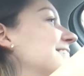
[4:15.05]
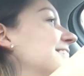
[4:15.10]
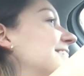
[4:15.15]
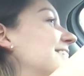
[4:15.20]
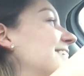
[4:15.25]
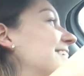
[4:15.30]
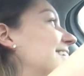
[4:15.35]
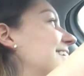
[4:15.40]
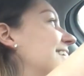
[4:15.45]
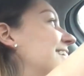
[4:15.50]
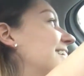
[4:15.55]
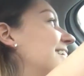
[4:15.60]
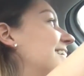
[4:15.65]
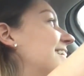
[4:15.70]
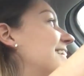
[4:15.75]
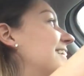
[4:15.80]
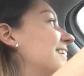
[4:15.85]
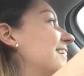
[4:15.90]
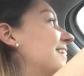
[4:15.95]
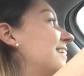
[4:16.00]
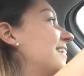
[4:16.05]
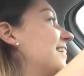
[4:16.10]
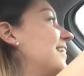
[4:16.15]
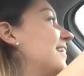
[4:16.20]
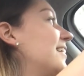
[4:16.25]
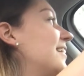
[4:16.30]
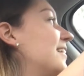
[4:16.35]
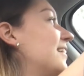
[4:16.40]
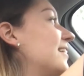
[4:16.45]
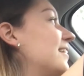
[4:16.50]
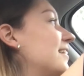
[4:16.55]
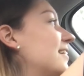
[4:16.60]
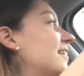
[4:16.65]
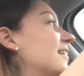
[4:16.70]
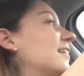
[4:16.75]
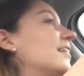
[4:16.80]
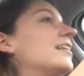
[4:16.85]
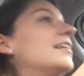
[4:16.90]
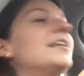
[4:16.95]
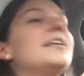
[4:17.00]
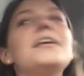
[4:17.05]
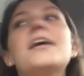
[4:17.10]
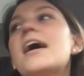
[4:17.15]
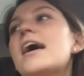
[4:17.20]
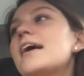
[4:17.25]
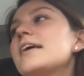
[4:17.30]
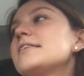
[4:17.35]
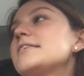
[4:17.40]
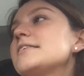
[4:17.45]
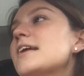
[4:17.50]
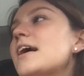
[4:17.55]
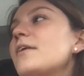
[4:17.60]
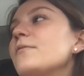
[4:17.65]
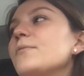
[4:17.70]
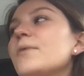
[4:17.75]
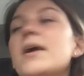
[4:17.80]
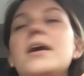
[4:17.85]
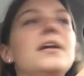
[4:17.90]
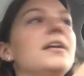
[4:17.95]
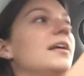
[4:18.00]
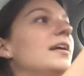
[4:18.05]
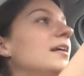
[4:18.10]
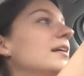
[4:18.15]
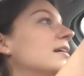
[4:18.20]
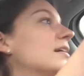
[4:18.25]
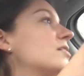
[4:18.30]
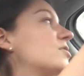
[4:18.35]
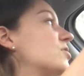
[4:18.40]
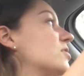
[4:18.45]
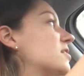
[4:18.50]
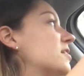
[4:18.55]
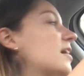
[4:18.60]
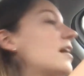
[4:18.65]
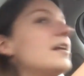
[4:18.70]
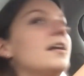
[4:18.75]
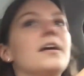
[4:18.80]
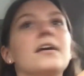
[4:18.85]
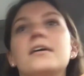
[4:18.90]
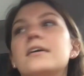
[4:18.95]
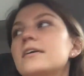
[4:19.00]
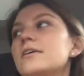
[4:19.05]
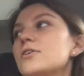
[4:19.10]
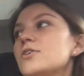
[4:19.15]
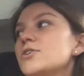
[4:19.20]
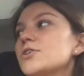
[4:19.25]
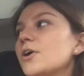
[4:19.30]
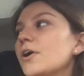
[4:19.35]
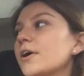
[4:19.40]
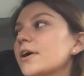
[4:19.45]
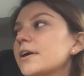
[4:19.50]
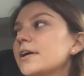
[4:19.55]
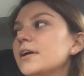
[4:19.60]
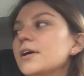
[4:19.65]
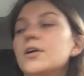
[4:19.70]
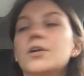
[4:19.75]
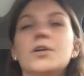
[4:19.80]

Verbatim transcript: this is a dry day. Yeah, it's not rainy. It's just kind of dark and